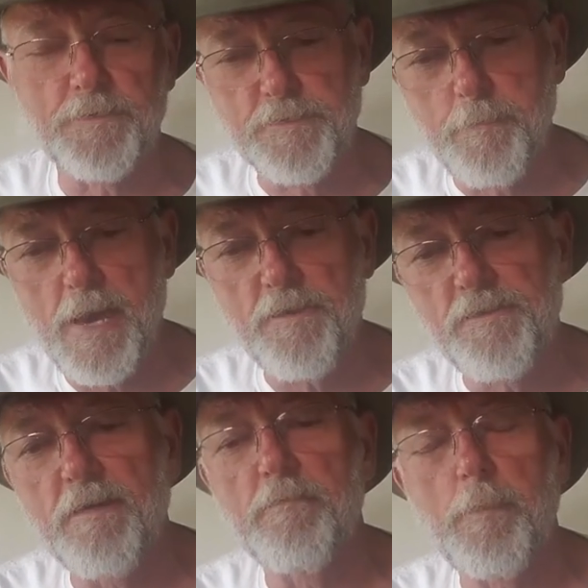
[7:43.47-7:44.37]
which is about a
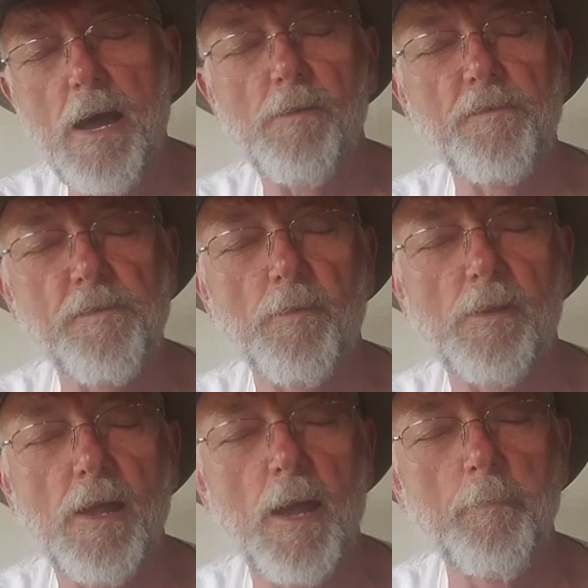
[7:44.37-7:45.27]
7-mile or so
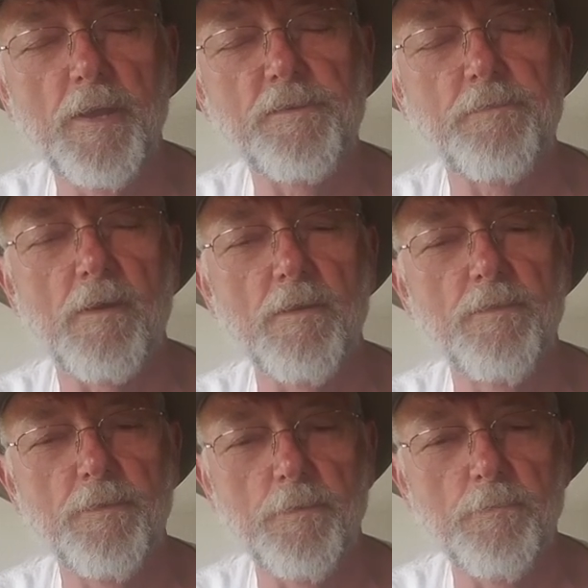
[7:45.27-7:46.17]
climb, it started
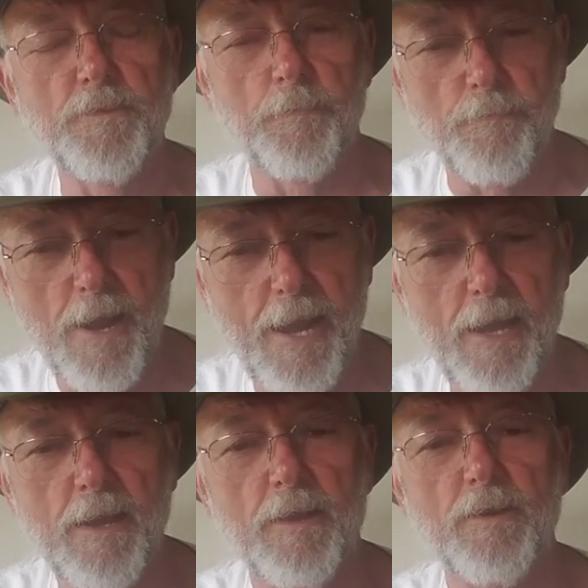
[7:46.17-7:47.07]
to
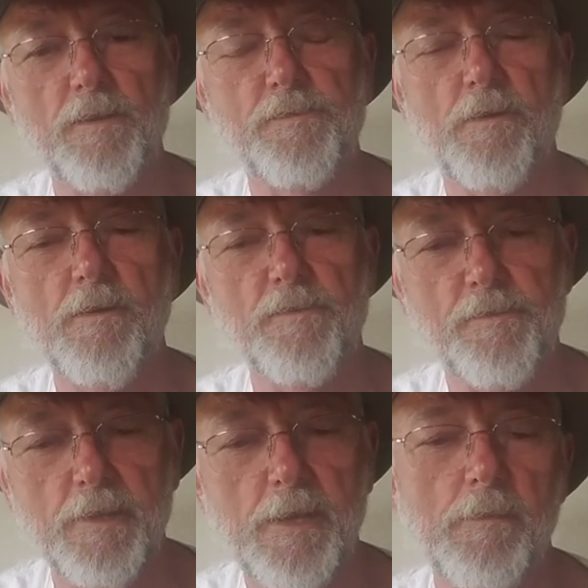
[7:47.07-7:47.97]
rain, and then it started to
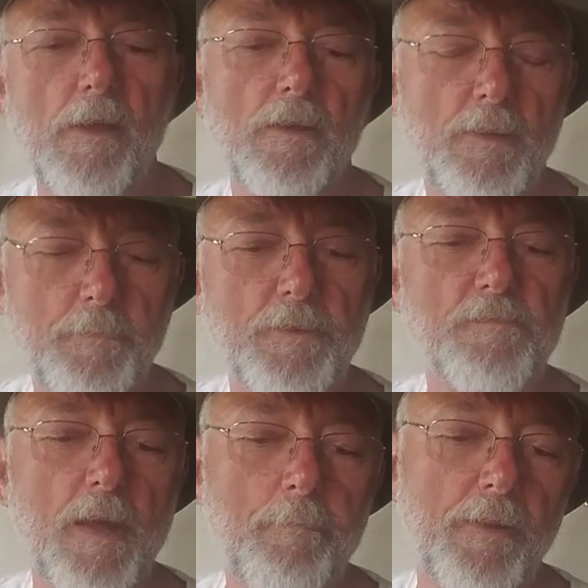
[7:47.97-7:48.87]
sleet. Temperature
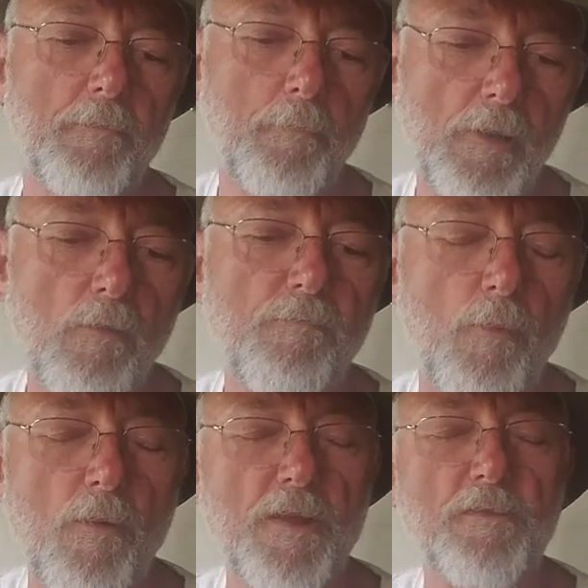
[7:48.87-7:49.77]
was up in the low
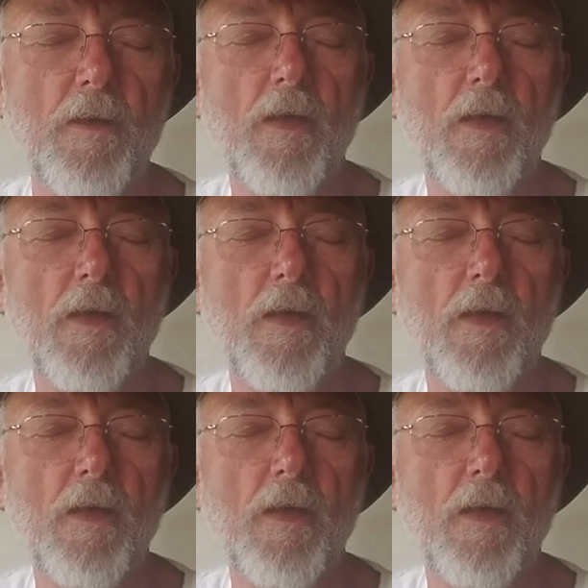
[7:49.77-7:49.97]
40s.